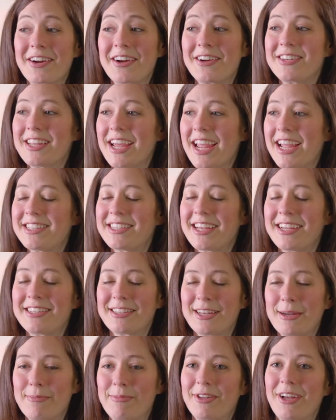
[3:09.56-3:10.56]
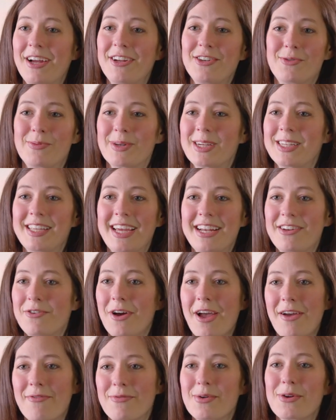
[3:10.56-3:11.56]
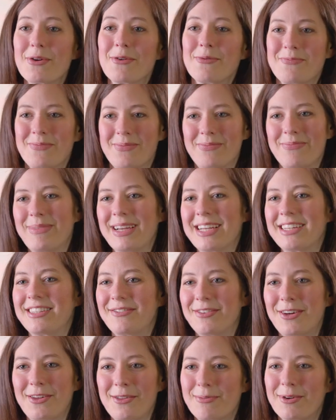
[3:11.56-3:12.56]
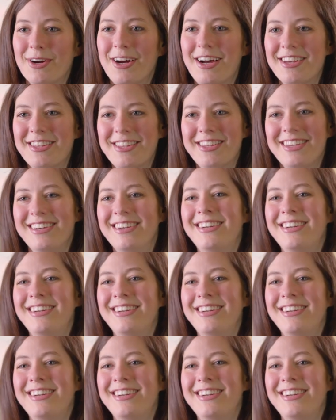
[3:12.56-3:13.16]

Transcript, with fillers: there are days I skip lunch because I don't have room because of all the broth.